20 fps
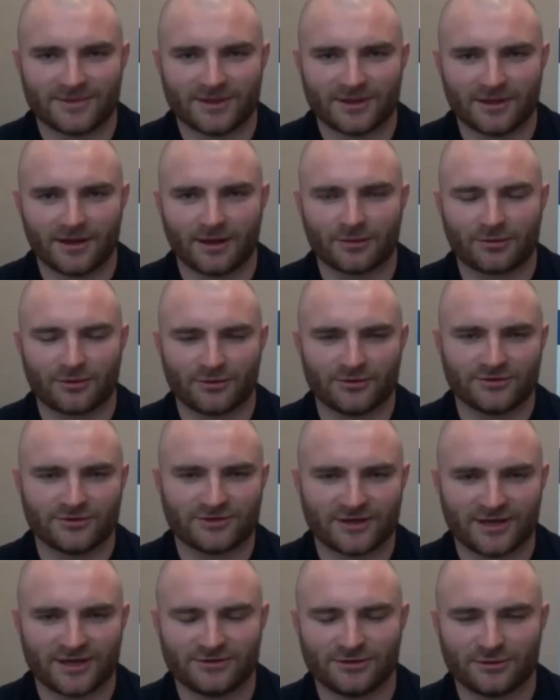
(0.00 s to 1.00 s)
I thought you
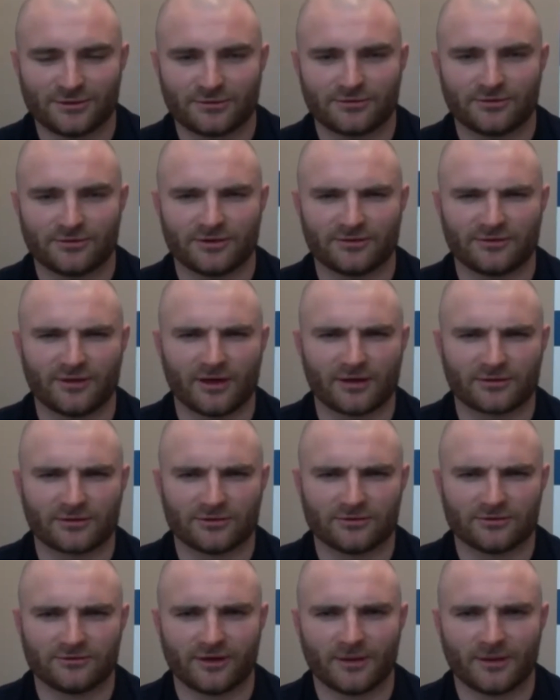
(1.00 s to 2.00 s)
said you threw a
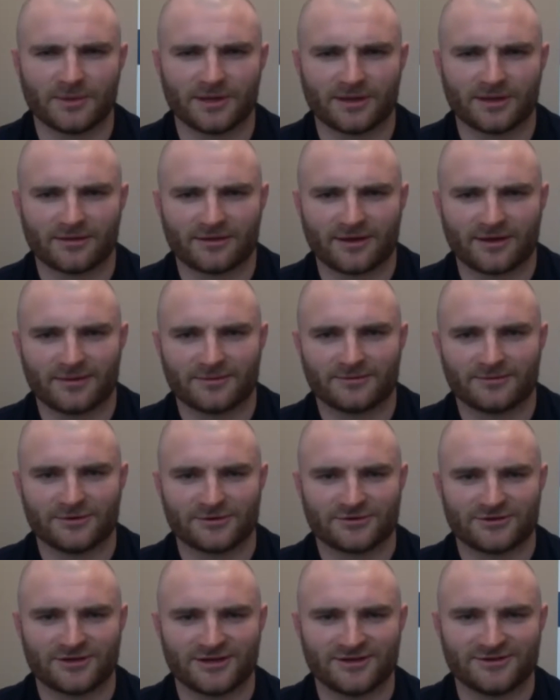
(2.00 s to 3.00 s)
good dummy. You're
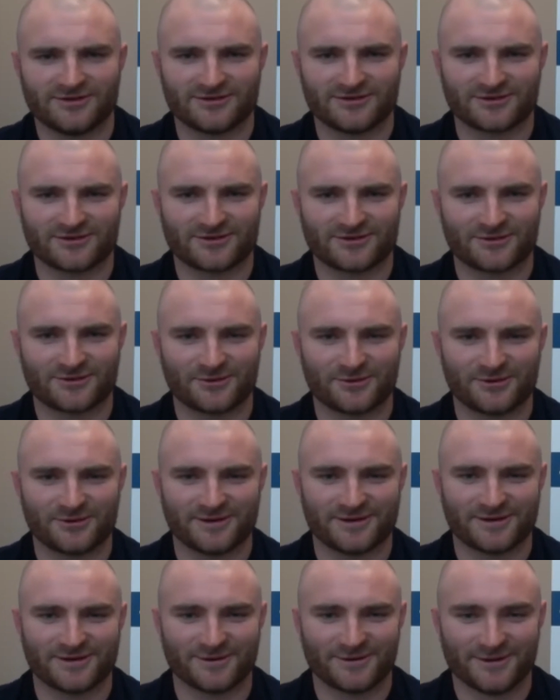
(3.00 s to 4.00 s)
changing your story
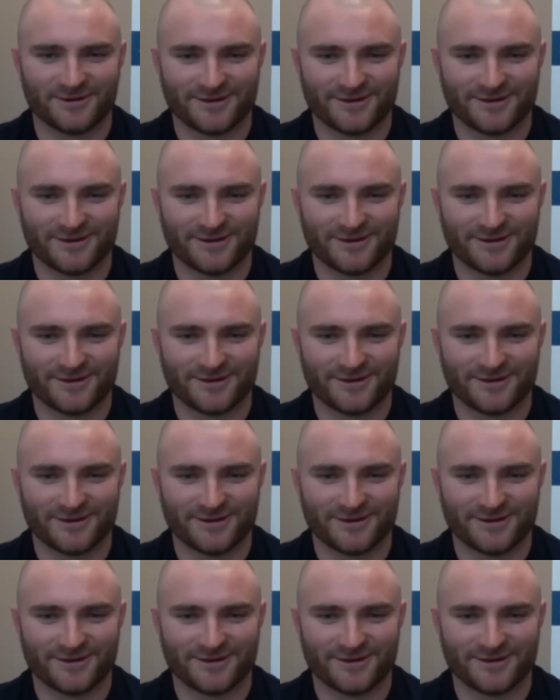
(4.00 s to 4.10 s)
now.